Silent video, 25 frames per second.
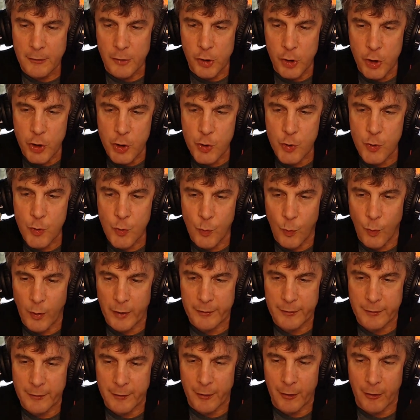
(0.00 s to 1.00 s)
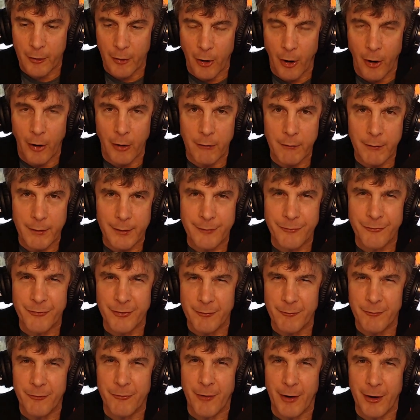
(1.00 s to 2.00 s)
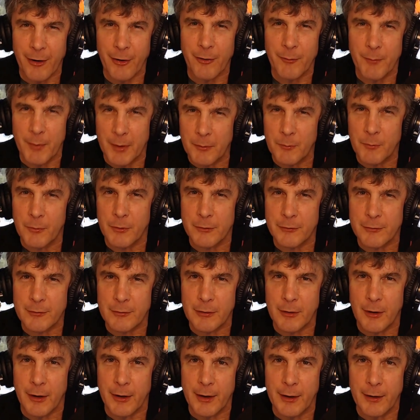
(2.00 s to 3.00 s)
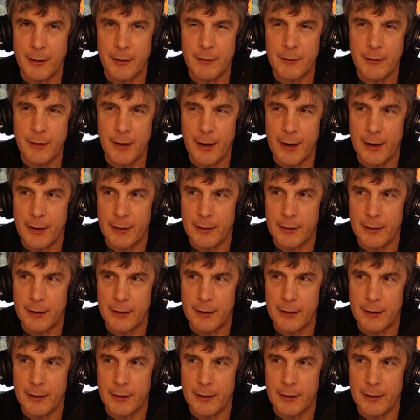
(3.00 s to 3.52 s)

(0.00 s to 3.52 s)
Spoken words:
knew what their RF environment was like.